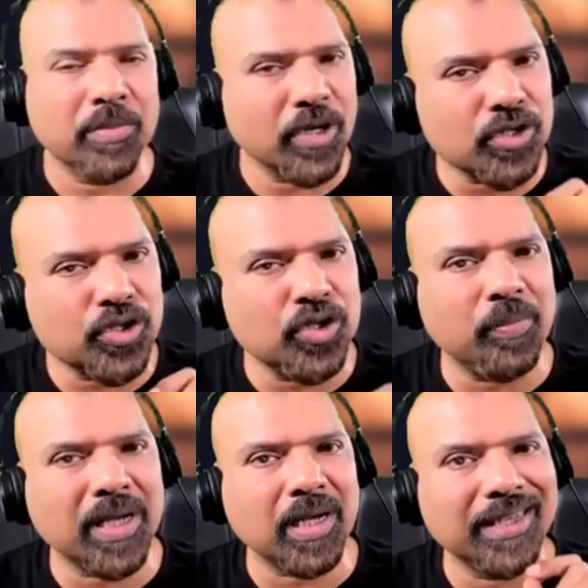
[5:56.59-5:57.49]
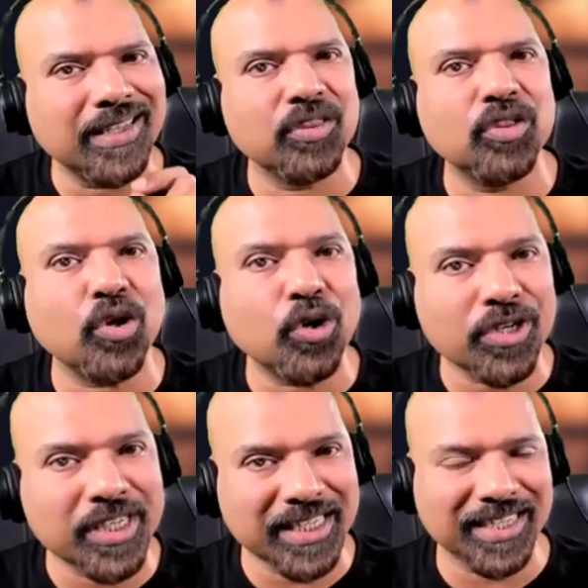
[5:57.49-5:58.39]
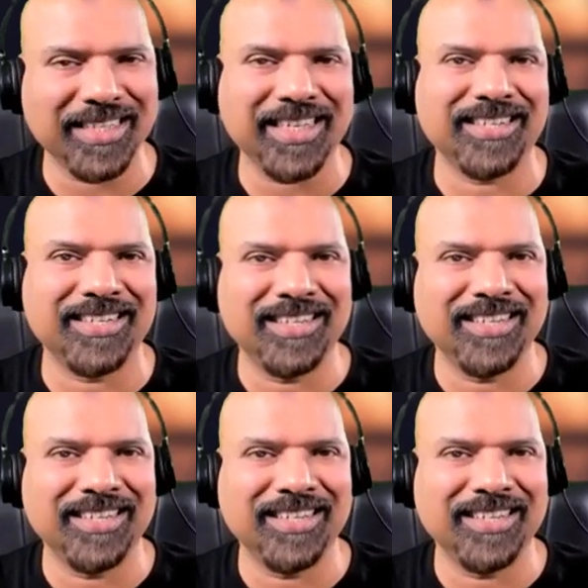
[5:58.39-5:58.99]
because you become an authority in that.